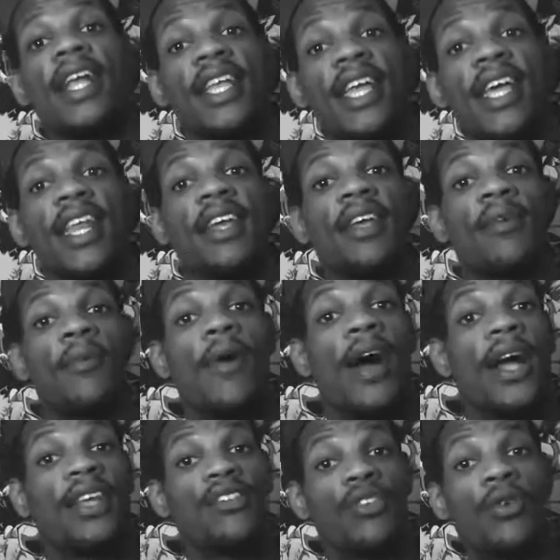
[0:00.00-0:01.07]
get it,
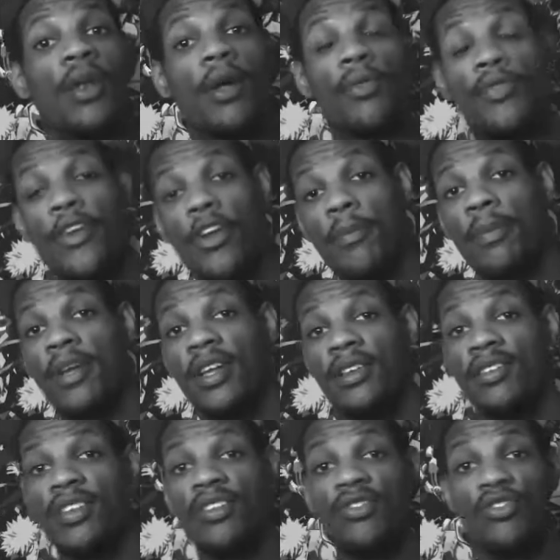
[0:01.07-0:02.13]
why he's going out third,
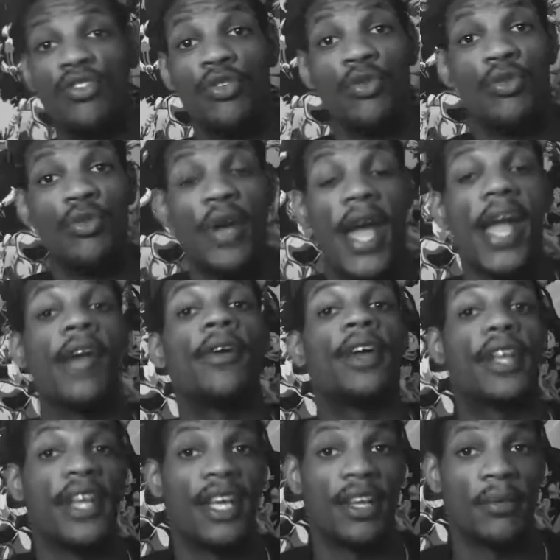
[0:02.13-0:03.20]
because he's too
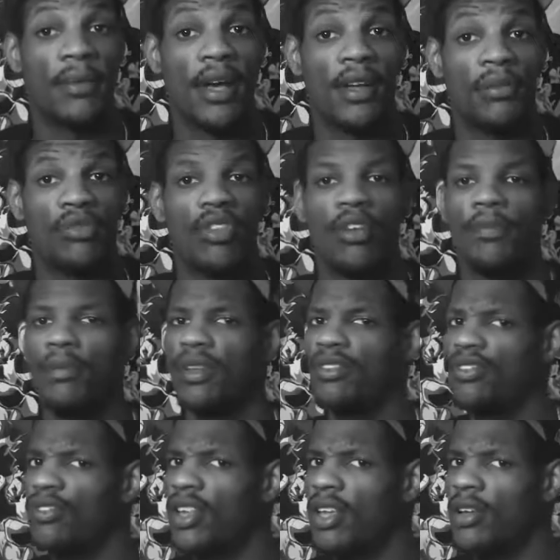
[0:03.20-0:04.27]
arrogant about himself, but
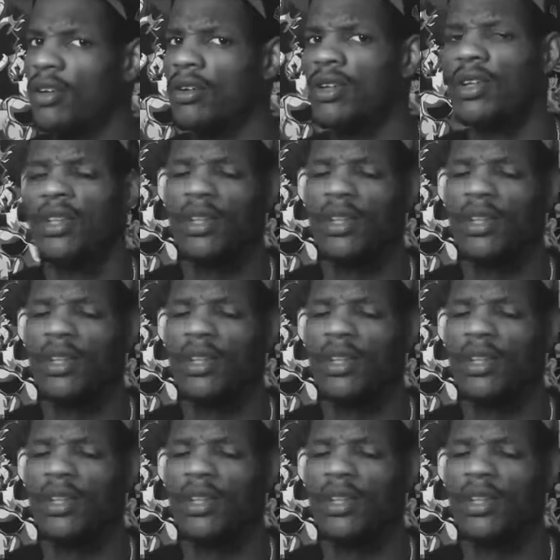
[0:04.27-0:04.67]
still,